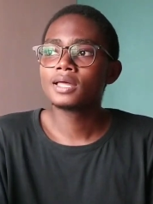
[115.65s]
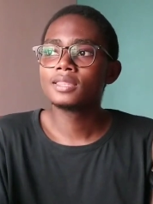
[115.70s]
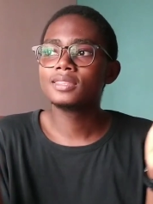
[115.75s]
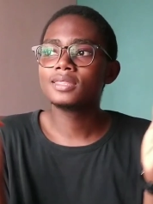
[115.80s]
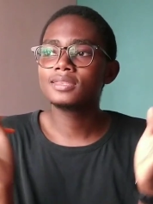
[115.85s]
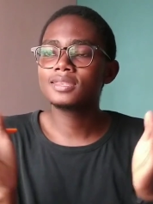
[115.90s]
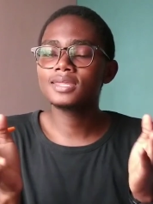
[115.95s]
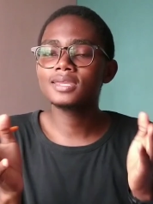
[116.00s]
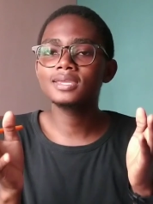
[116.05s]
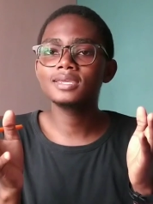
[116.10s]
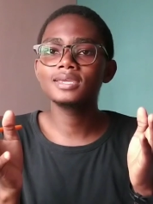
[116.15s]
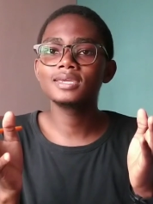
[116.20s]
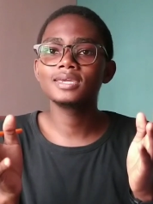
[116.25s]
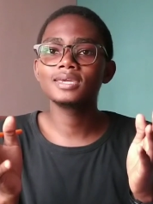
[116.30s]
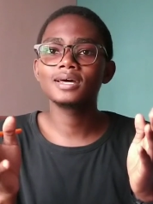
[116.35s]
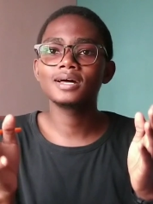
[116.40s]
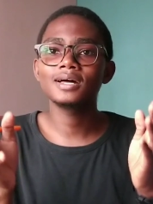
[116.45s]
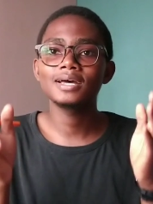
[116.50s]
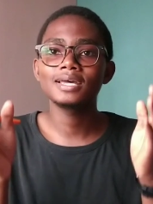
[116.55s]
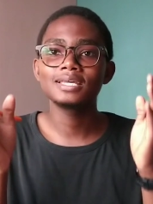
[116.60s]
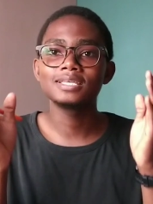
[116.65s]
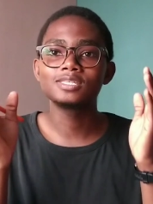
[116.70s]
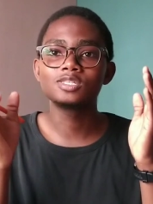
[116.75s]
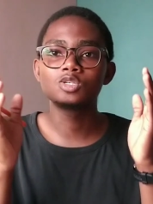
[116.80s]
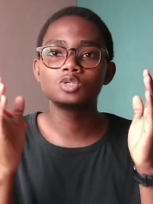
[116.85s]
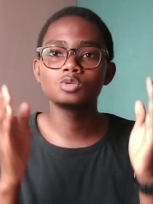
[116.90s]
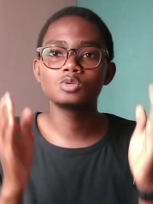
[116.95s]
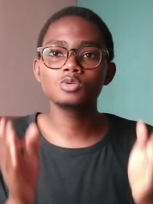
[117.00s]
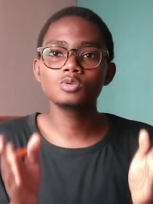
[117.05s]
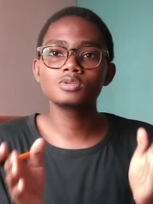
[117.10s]
the thing here is
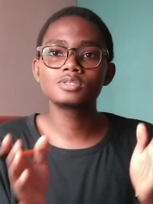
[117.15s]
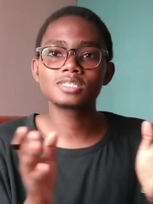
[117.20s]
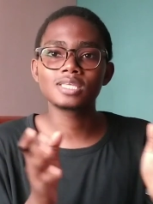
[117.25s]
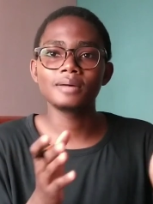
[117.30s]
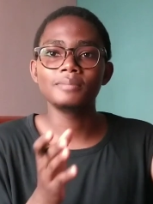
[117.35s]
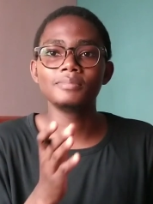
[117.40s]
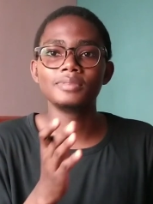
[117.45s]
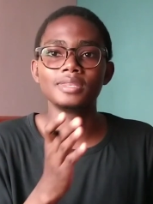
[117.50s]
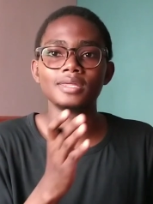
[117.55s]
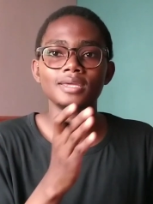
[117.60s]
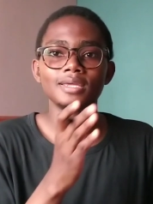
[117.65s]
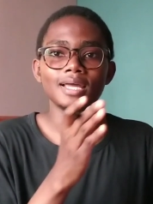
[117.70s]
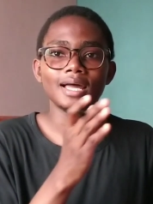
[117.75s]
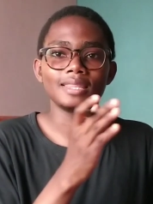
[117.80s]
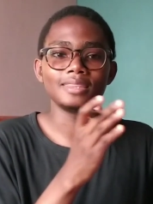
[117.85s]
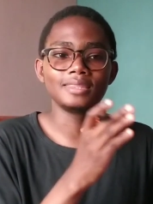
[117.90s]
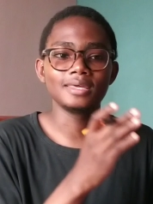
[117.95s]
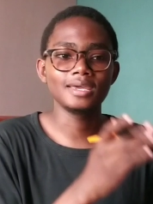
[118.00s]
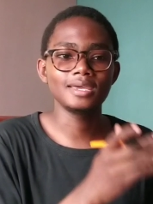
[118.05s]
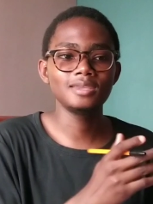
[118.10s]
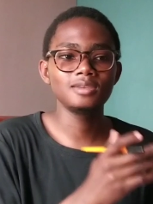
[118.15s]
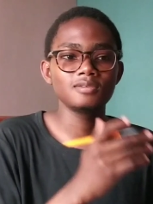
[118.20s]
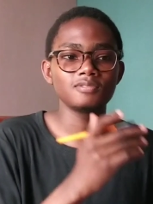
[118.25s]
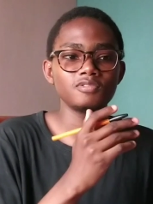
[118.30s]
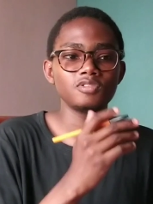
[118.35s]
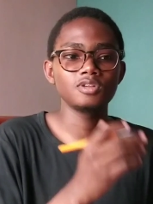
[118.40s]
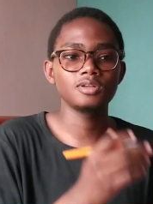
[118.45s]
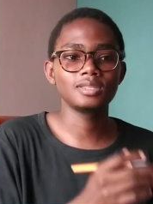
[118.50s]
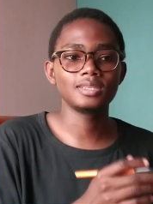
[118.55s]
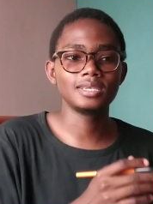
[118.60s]
to do something at the end
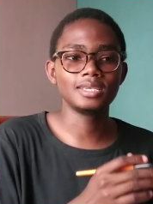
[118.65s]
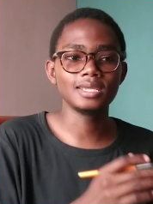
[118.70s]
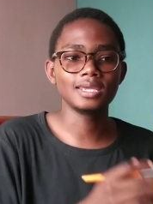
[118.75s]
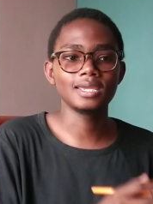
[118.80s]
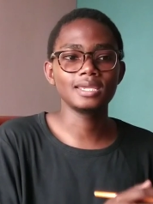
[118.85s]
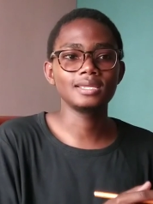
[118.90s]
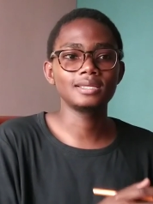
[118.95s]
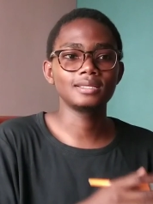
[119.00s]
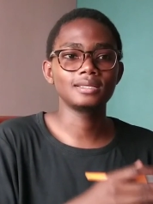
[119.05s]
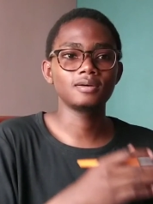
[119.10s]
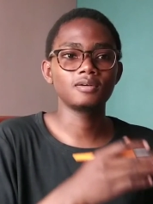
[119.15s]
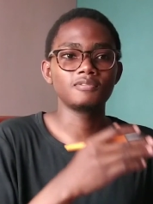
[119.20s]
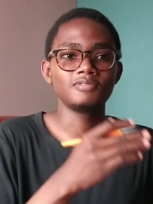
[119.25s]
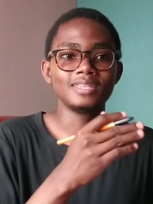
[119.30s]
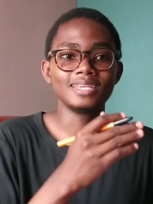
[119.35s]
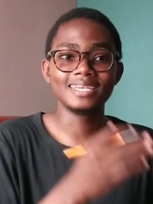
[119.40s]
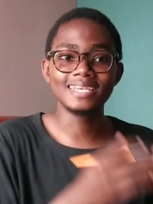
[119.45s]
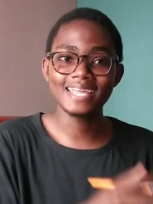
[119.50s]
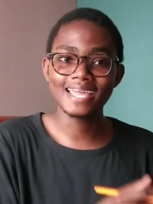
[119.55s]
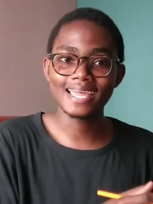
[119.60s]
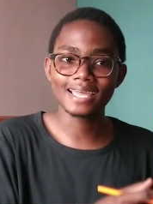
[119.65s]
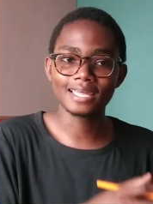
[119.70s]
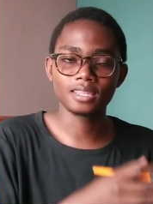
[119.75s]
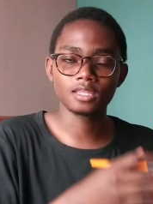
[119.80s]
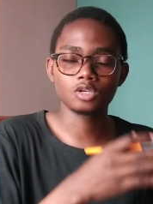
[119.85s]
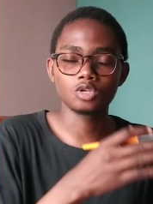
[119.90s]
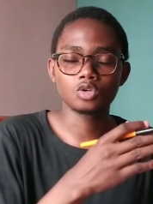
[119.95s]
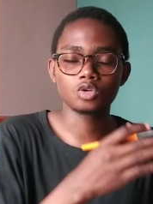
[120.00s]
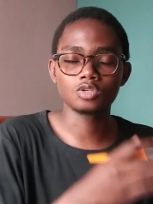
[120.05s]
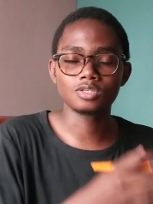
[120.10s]
of the day of the day
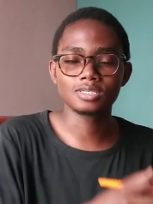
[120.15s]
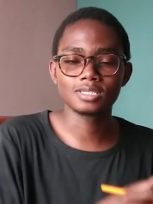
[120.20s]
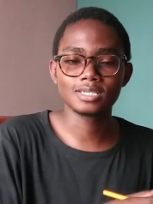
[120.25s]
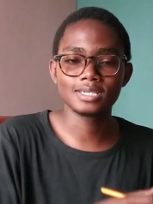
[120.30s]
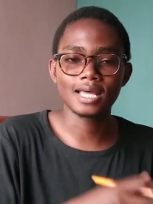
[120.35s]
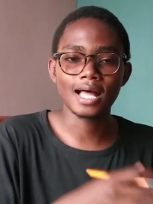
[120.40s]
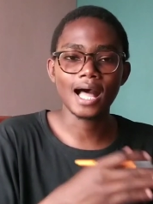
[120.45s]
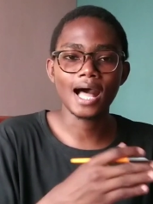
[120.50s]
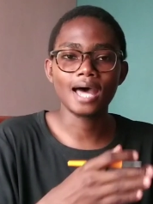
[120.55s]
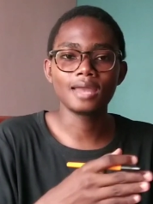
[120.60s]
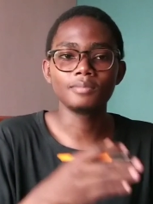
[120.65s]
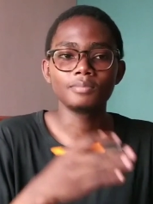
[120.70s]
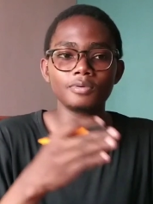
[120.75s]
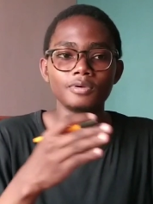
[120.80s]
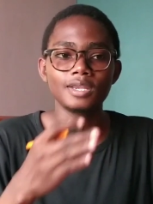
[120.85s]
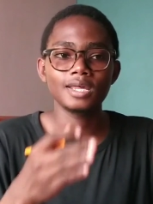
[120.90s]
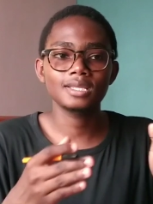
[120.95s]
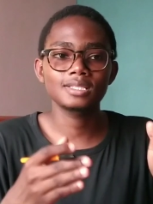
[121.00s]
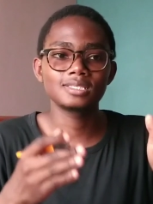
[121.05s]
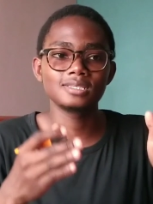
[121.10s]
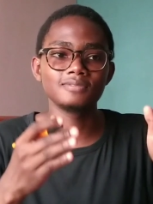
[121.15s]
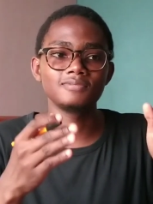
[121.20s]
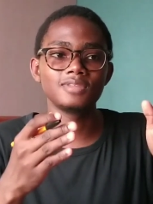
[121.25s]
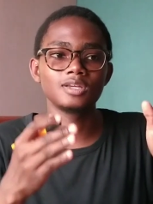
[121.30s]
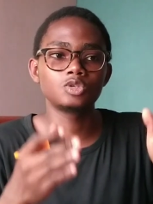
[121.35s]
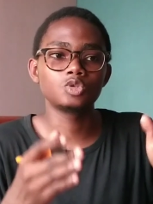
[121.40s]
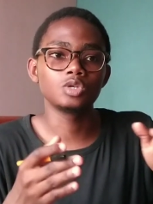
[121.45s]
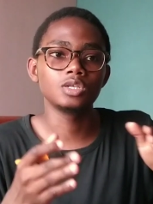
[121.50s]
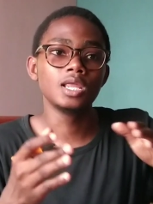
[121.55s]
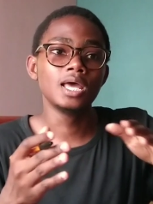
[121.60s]
that you consider unproductive
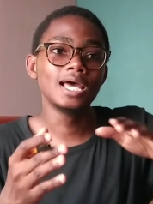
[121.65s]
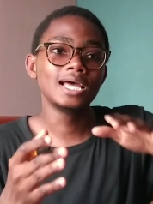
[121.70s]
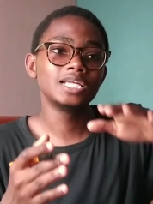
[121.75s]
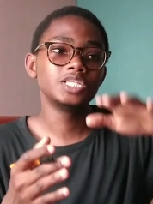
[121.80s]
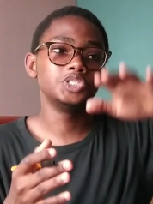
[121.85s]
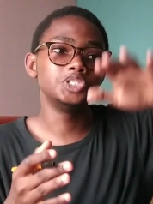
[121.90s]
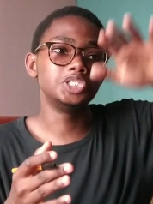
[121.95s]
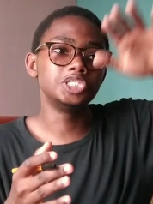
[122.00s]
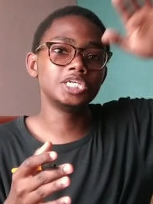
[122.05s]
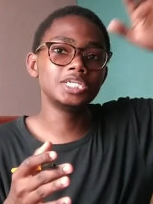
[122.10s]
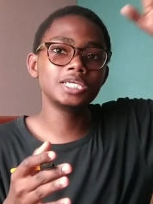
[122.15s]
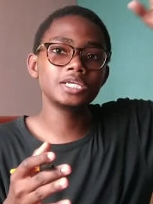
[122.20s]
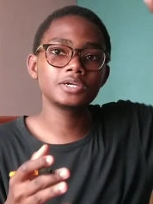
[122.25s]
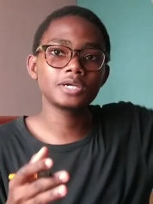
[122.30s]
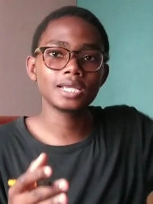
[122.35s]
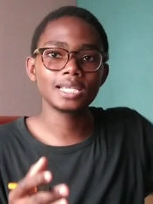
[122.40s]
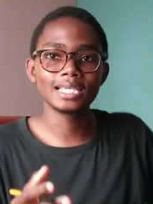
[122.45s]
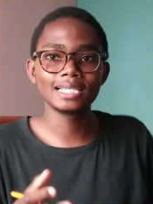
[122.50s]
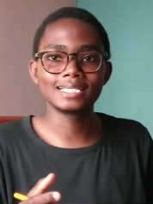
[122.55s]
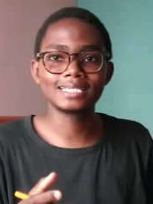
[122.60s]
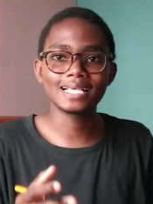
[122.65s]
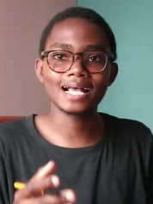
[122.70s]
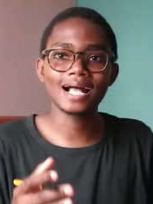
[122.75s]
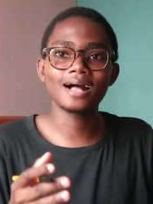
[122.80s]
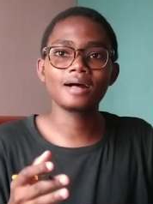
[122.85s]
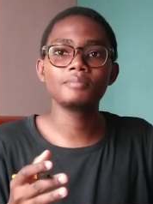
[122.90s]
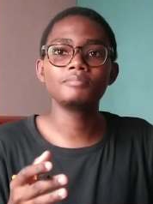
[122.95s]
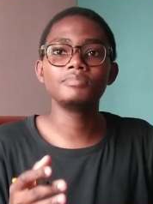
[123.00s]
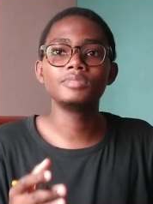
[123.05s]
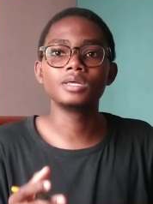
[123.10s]
that will generally
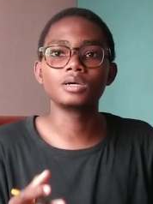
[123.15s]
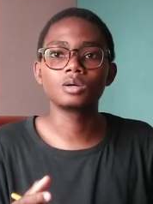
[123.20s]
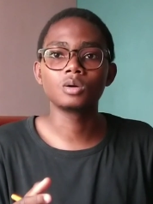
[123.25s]
term the